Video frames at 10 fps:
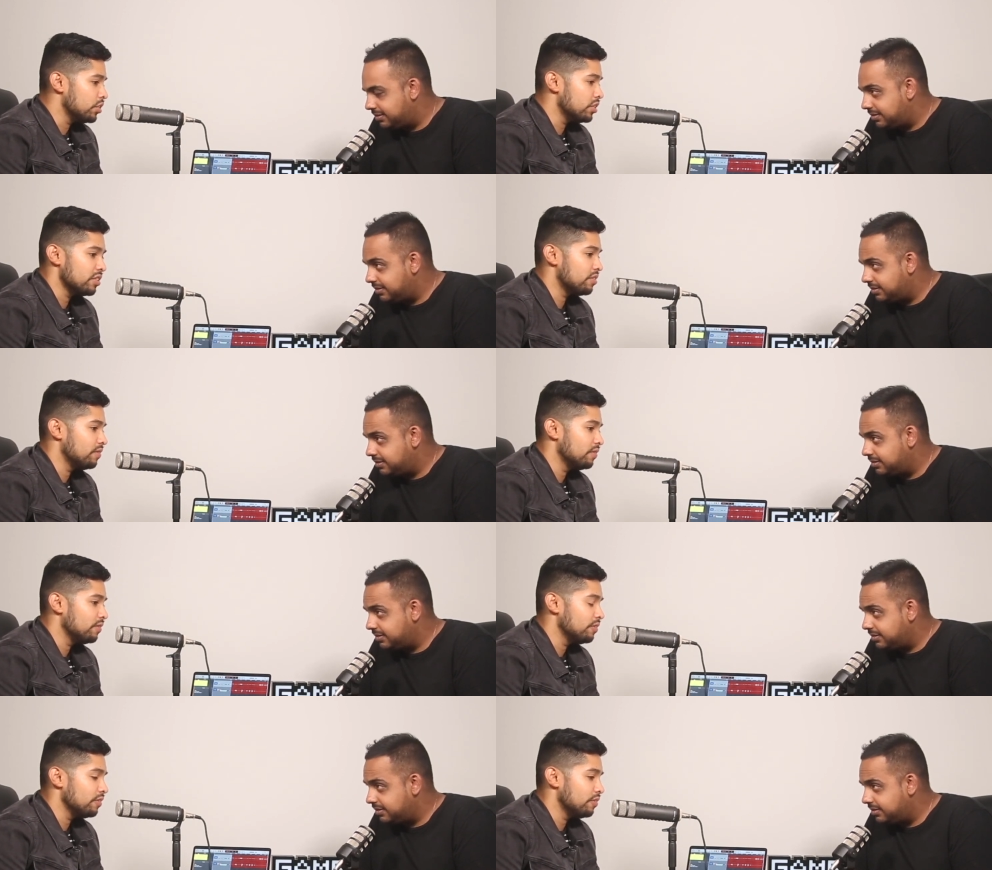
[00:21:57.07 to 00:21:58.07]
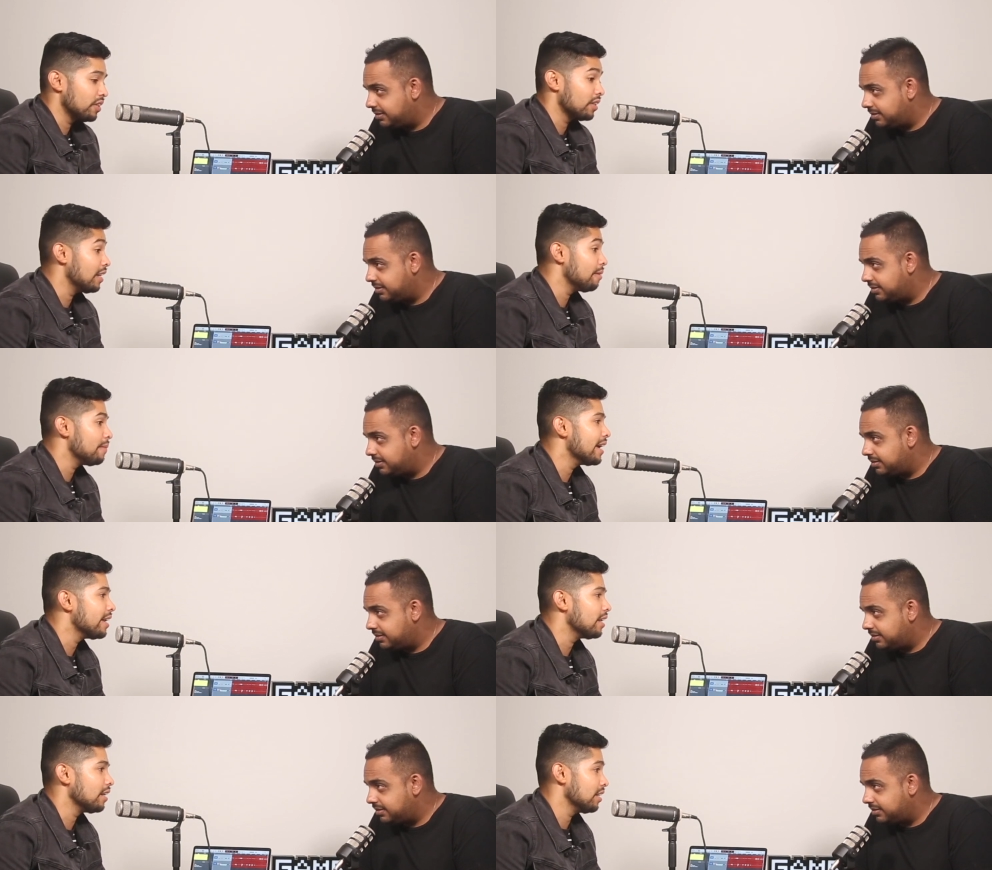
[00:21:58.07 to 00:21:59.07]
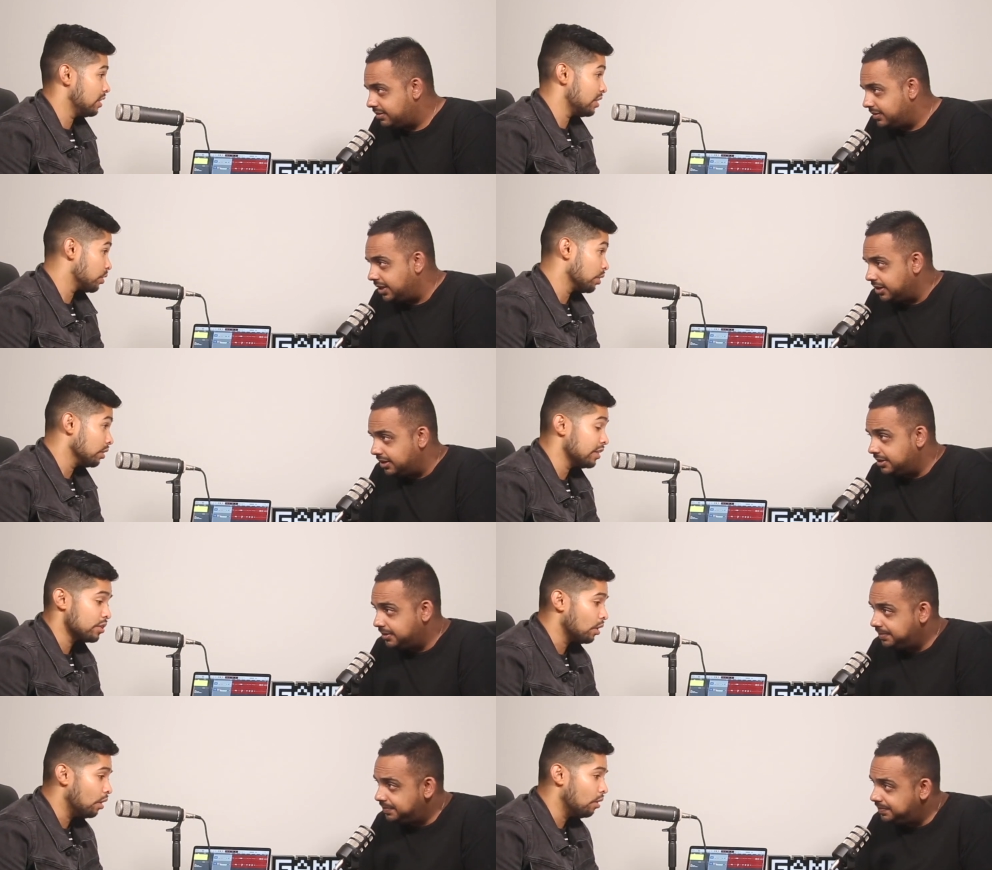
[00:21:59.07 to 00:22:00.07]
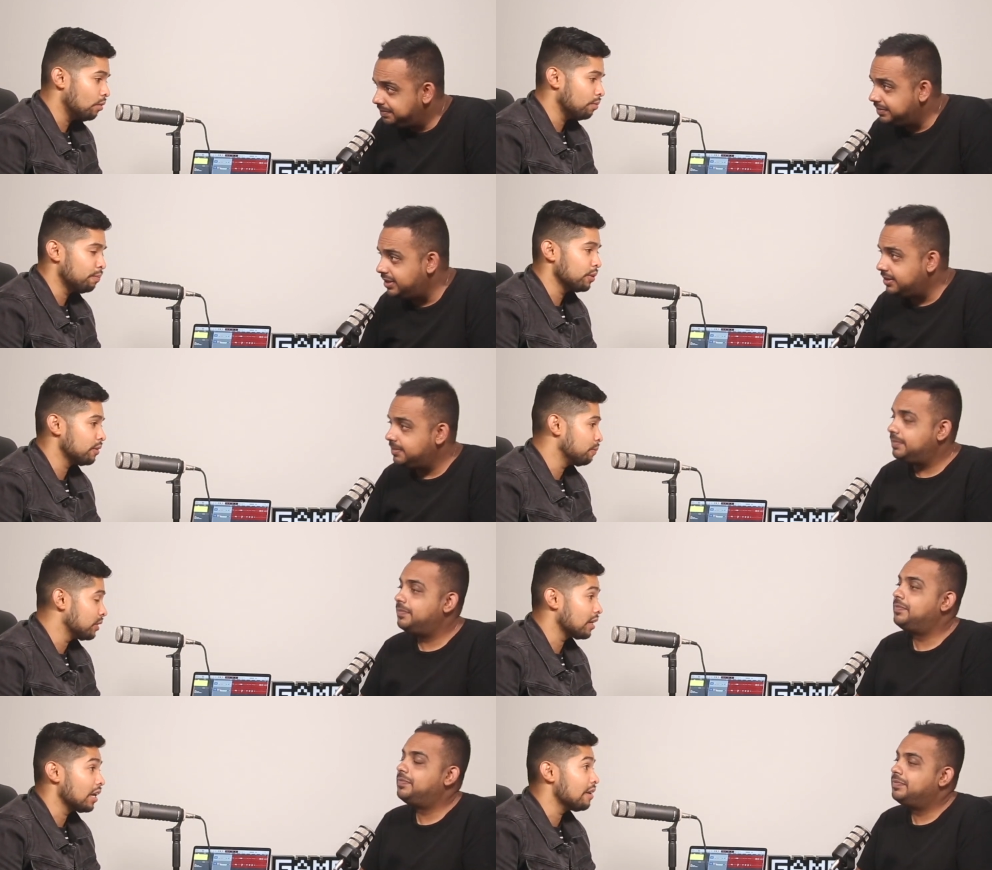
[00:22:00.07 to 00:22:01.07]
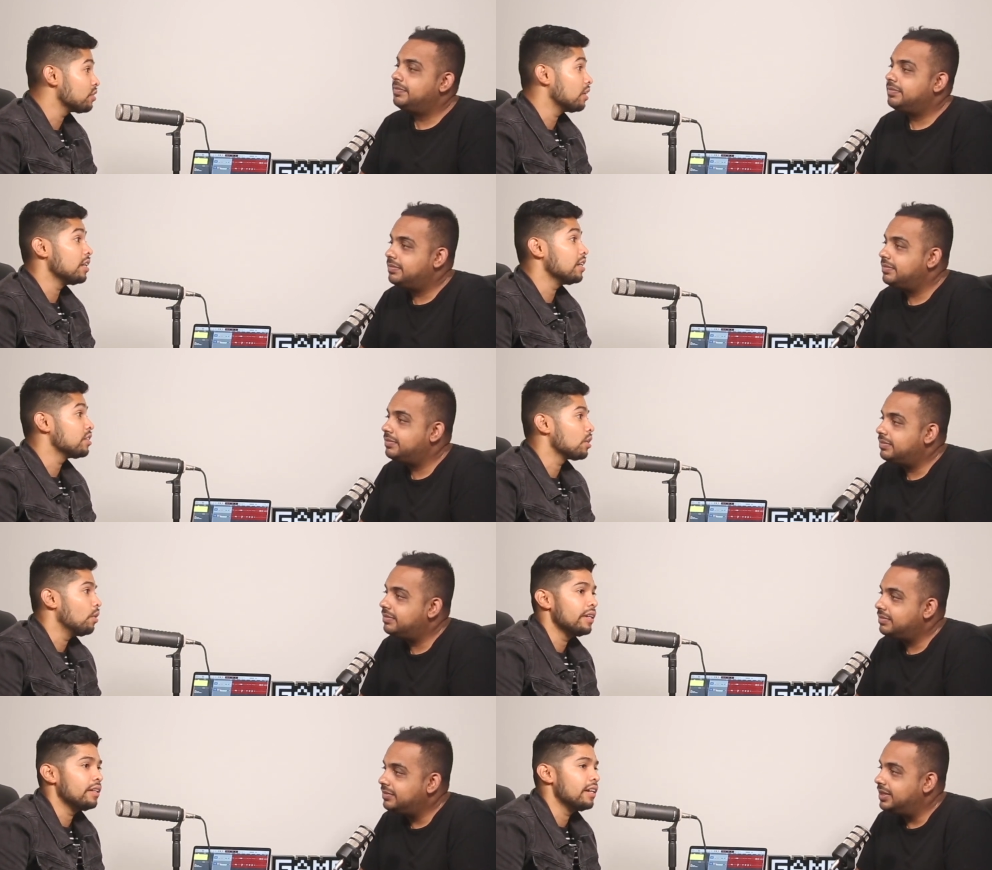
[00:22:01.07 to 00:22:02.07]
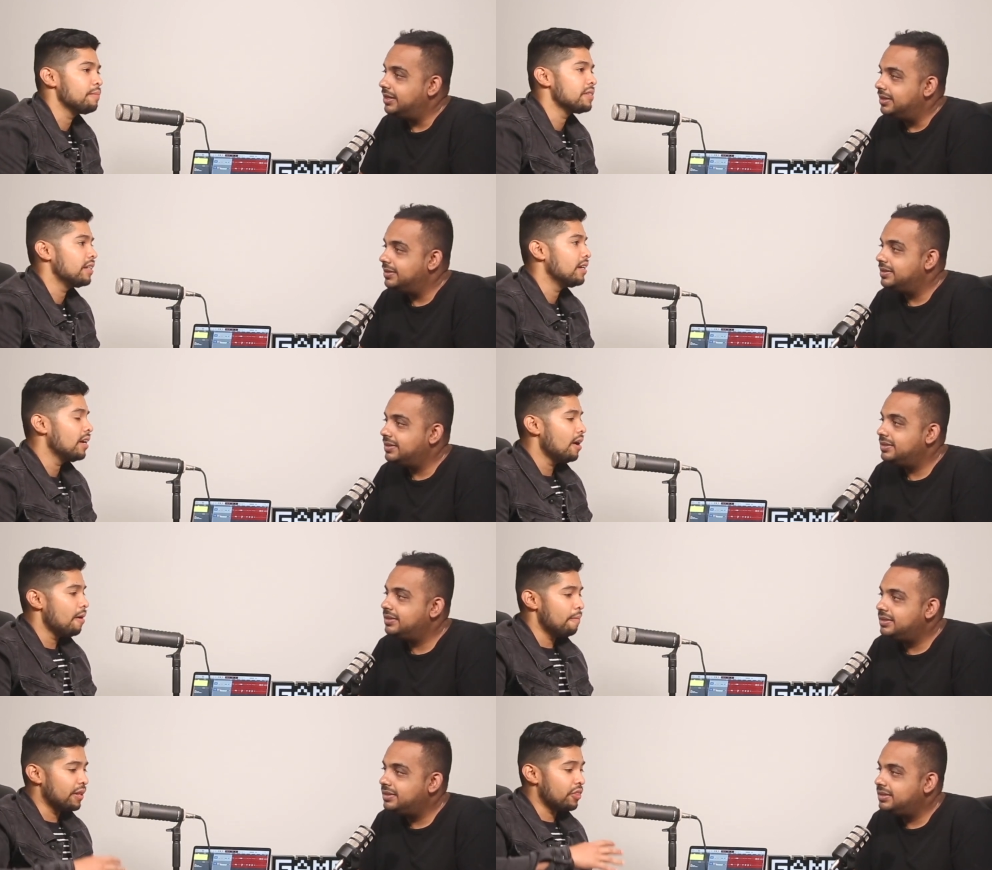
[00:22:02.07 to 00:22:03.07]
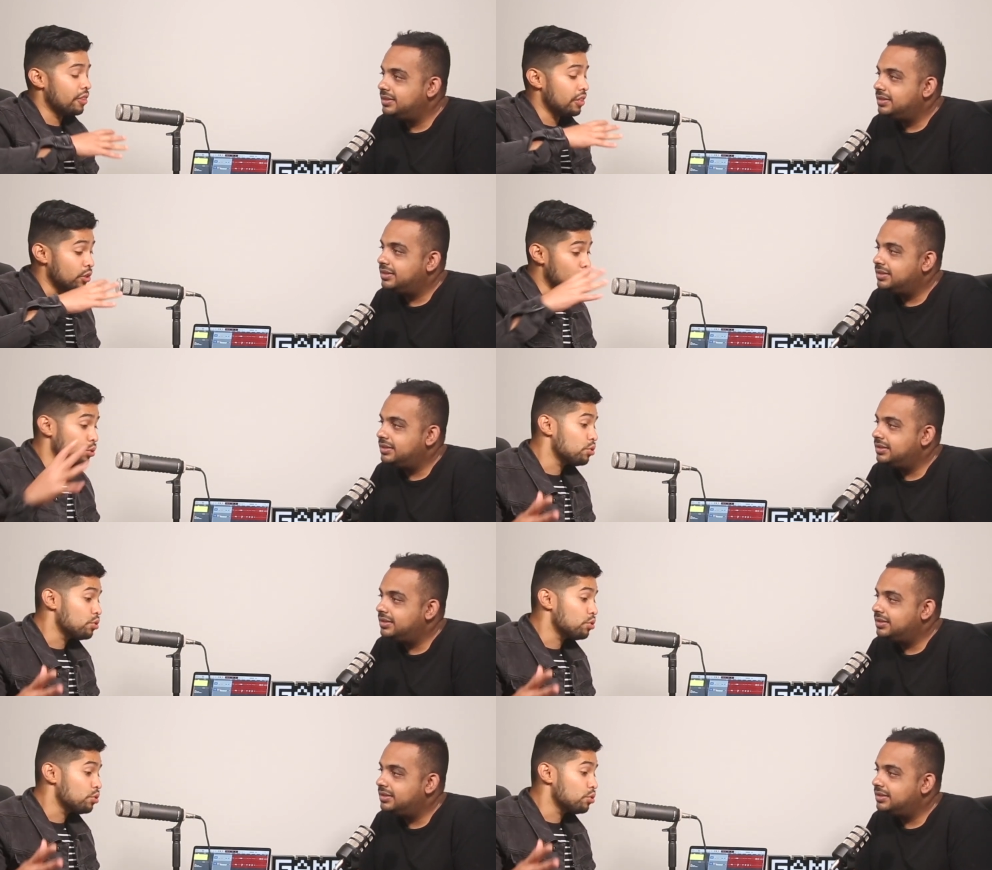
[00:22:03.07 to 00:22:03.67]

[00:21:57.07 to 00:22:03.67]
Speaker 1: should just fucking let me at it. Let, us let's, yeah, let's yeah. go yeah. Put, put the gloves on and let's go at 90%. But the new